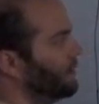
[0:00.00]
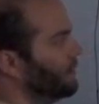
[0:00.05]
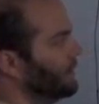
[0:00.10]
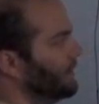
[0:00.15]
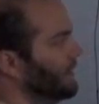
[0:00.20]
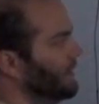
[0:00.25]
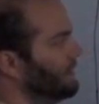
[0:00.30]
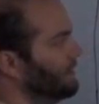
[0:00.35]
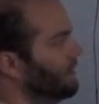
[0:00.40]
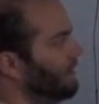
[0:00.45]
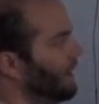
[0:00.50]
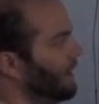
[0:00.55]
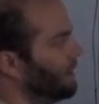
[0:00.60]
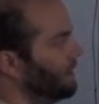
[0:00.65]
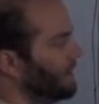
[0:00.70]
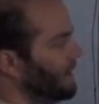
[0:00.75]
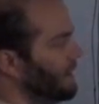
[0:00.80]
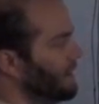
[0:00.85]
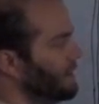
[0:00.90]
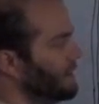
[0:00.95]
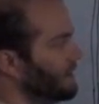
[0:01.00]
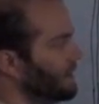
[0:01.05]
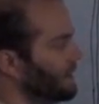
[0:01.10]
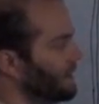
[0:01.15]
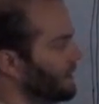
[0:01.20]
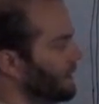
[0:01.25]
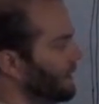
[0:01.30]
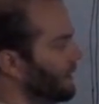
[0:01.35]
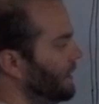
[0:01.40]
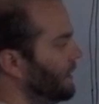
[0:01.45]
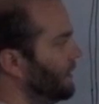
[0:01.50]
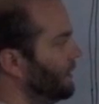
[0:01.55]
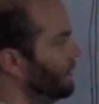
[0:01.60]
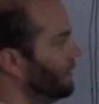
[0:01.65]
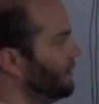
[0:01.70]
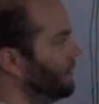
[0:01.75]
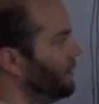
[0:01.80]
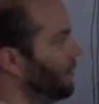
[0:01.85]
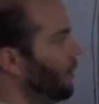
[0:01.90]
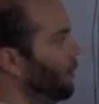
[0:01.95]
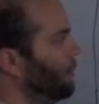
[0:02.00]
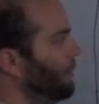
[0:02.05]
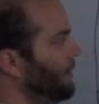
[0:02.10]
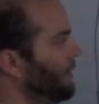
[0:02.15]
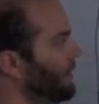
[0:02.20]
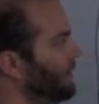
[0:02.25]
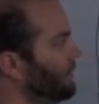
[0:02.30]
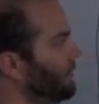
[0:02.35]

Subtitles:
release valve here So you open this